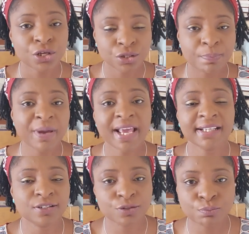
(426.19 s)
the pay
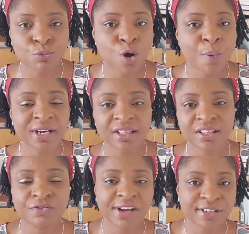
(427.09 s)
is more within
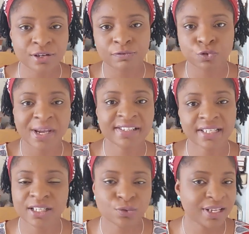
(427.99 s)
the range of
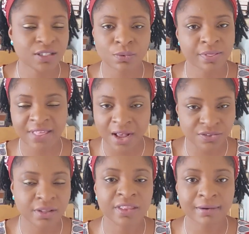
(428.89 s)

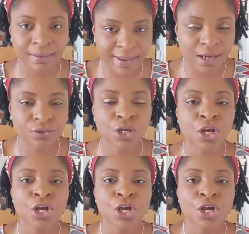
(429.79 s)
21,000 thereabouts.